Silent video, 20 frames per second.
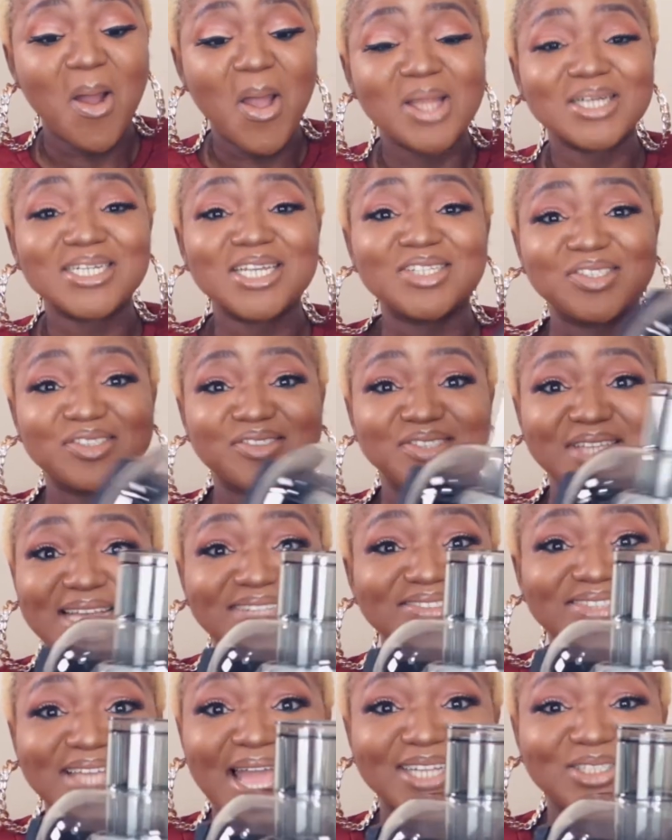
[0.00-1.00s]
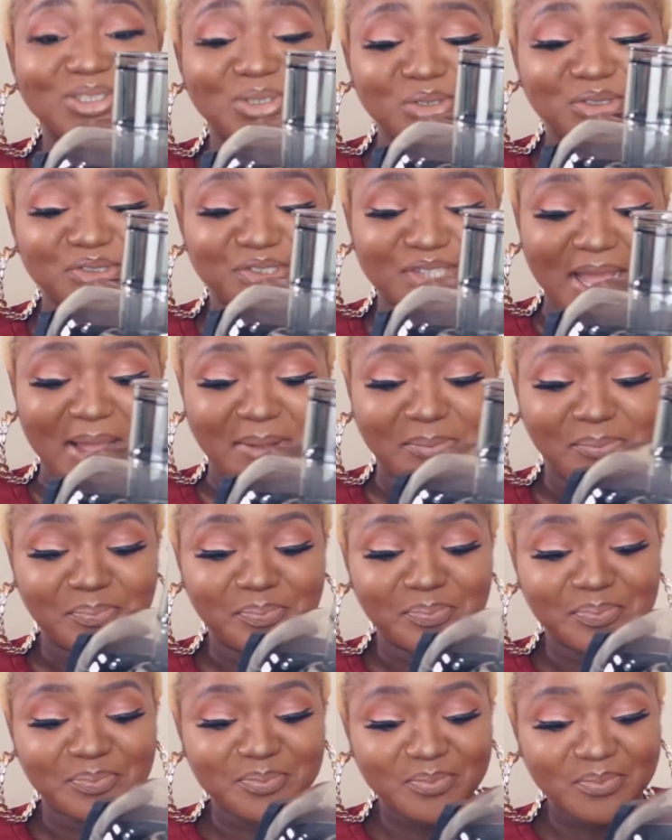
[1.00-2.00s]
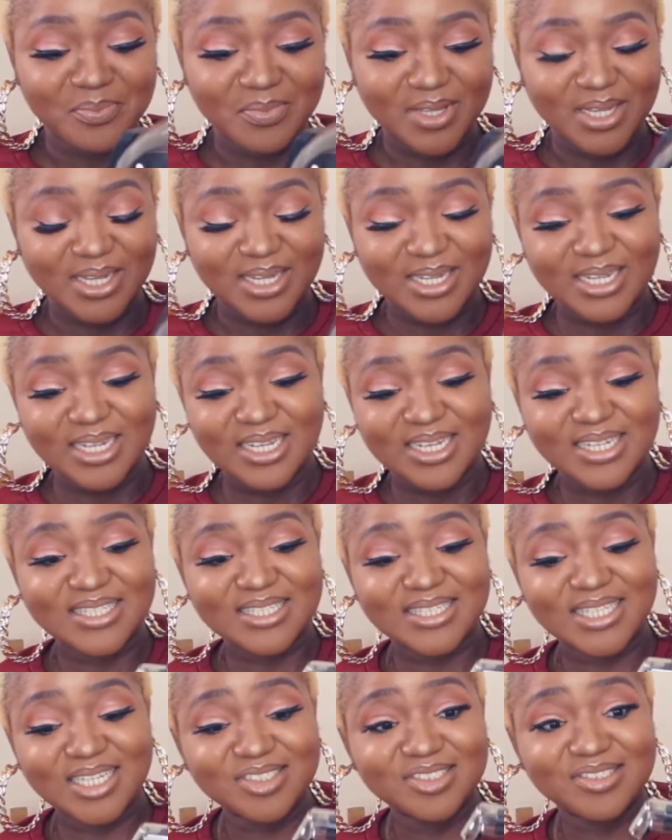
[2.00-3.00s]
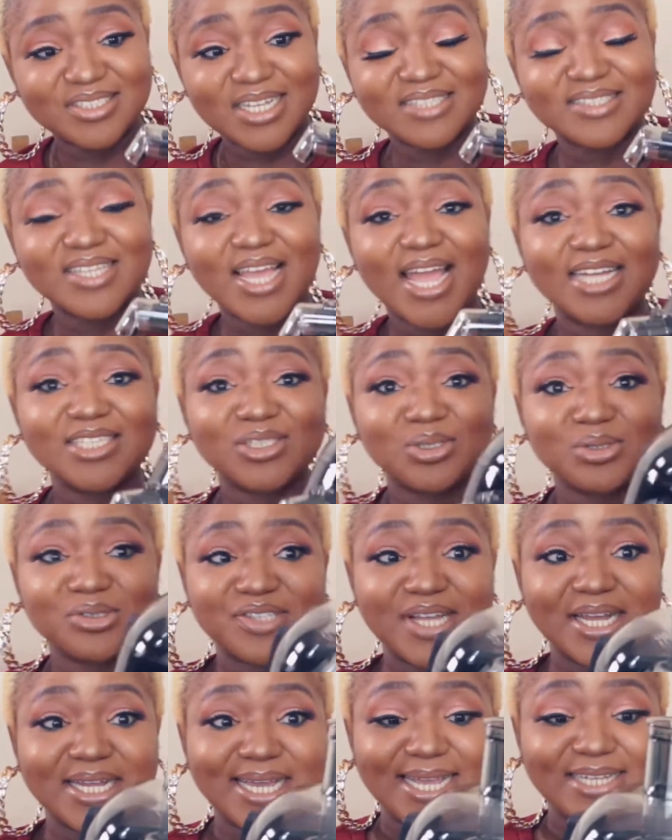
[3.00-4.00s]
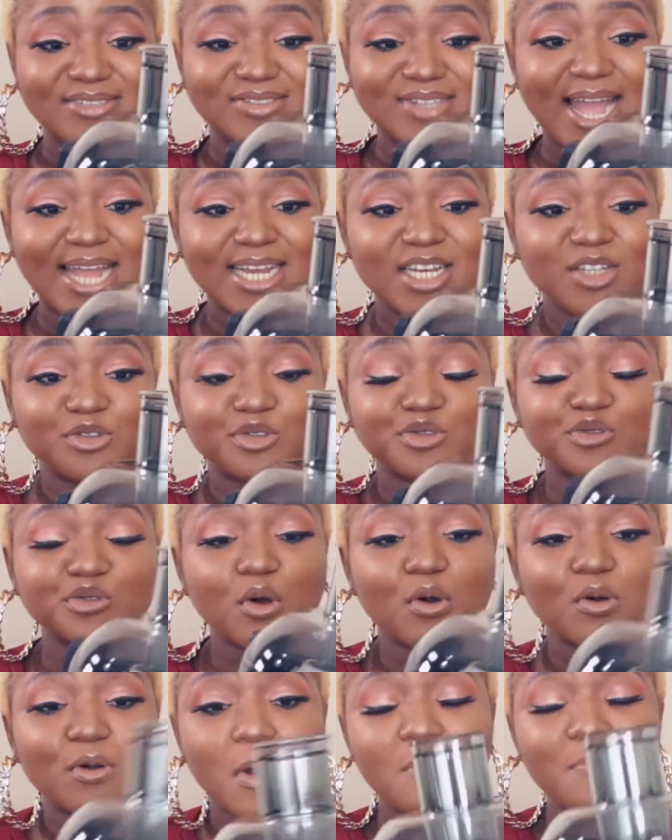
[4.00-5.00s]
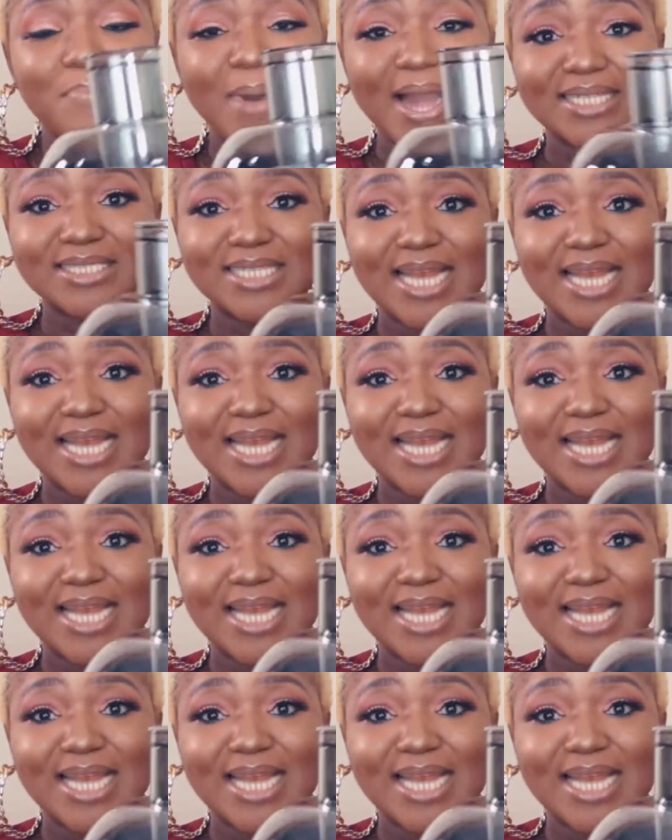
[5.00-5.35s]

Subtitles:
this is the entire juicer. This is the entire juicer, guys, and it's so compact.